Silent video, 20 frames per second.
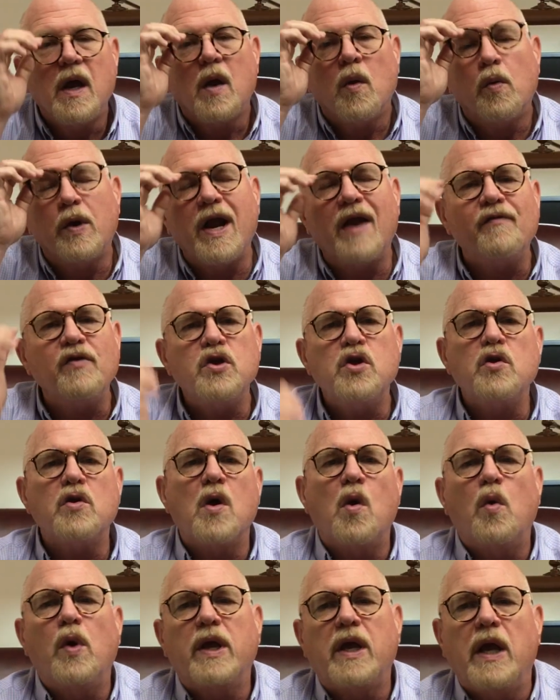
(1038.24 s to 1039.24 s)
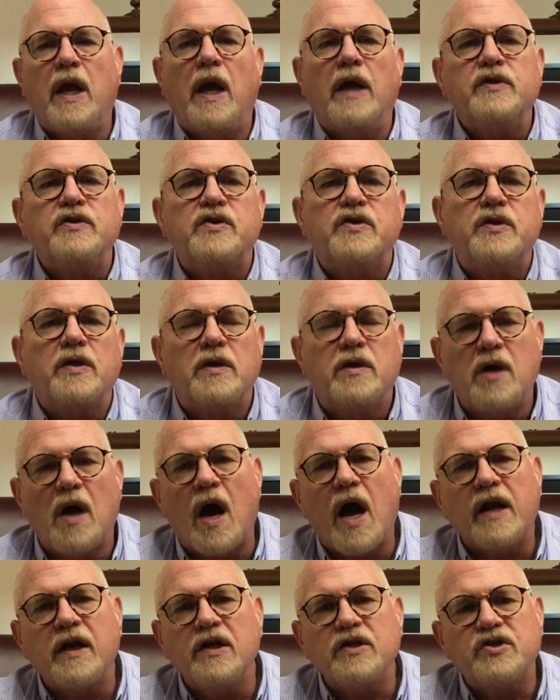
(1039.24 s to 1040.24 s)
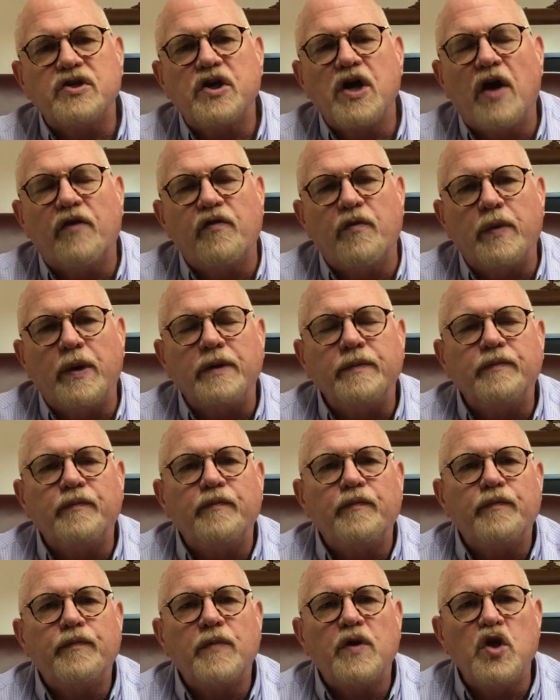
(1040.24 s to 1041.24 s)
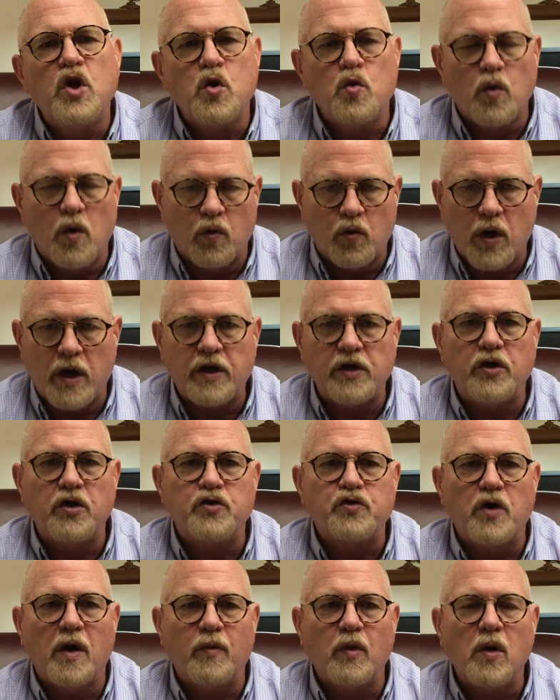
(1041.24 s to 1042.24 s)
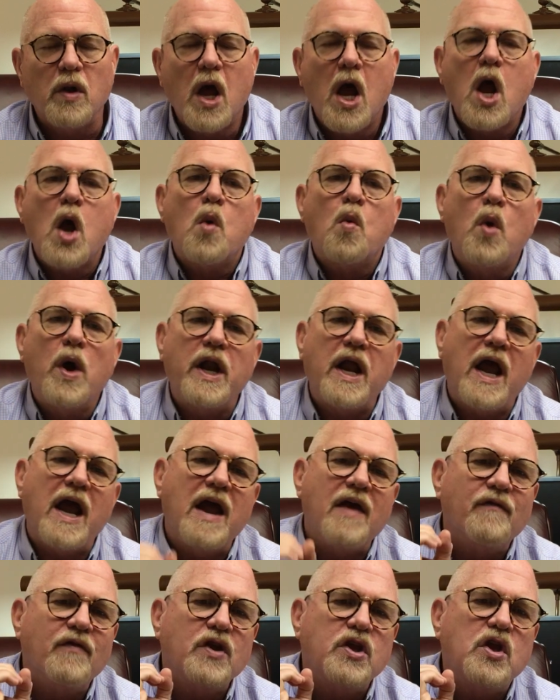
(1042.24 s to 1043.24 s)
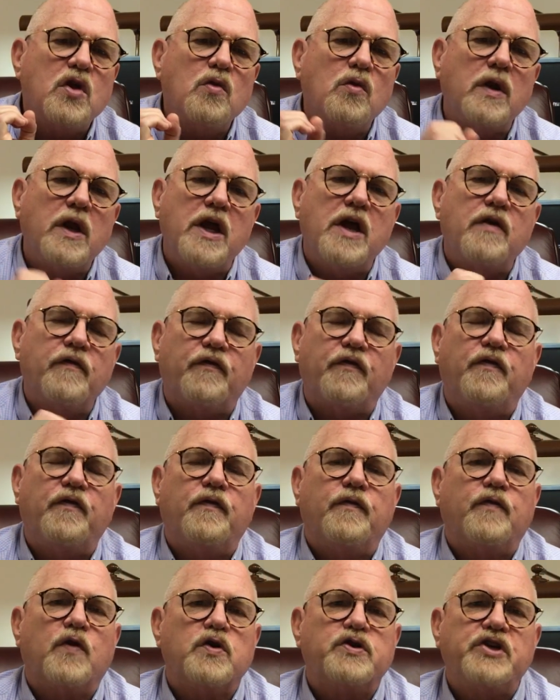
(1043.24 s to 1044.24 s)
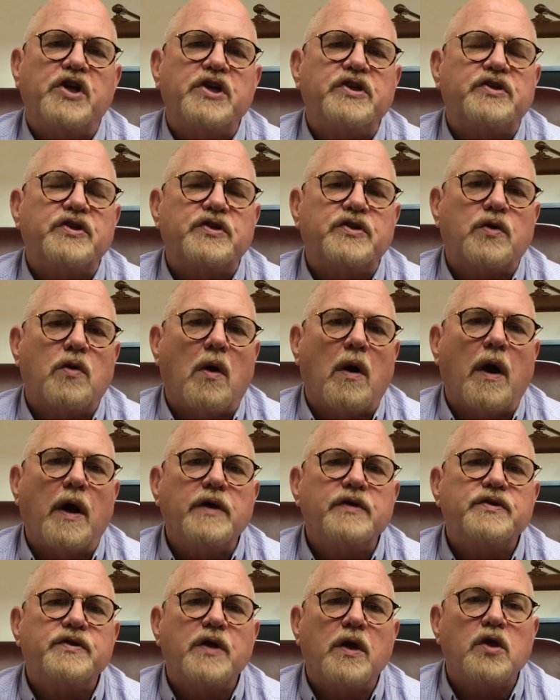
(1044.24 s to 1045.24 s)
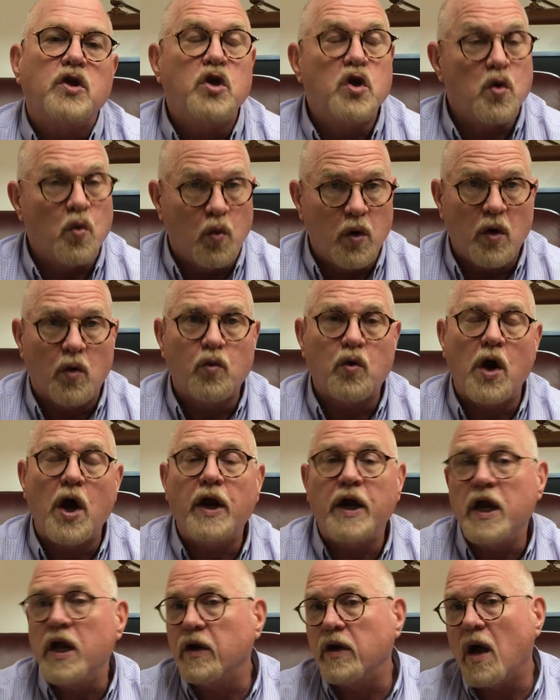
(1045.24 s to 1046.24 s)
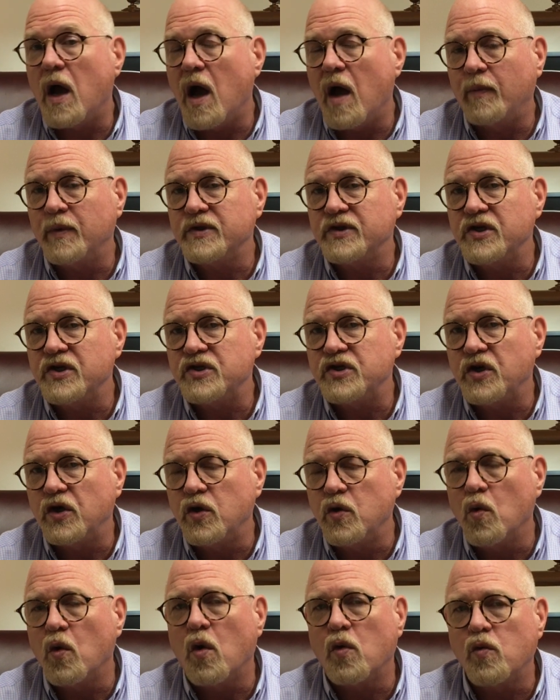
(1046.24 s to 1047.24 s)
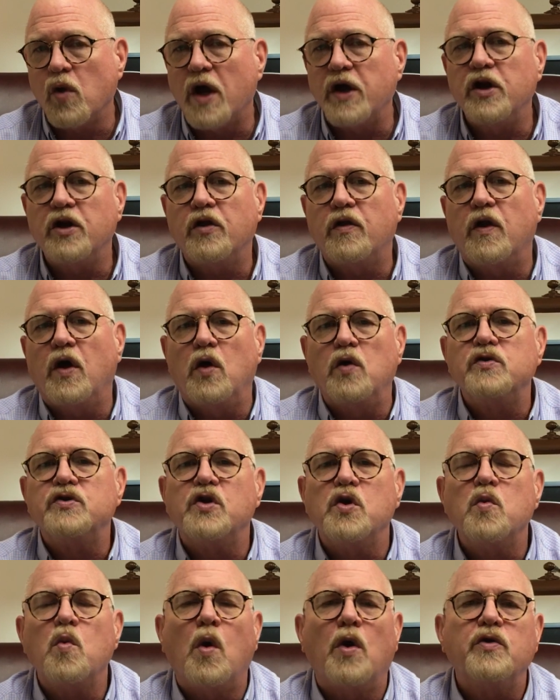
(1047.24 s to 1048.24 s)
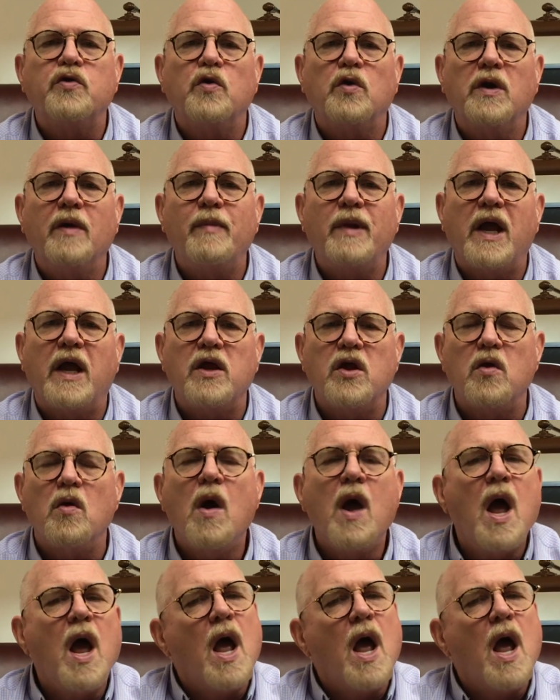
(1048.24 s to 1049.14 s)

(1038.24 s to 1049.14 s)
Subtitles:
whenever you go against godless government, you will run into trouble. Whenever you live for Jesus Christ, you will run into opposition. You will run into those who want to eliminate you.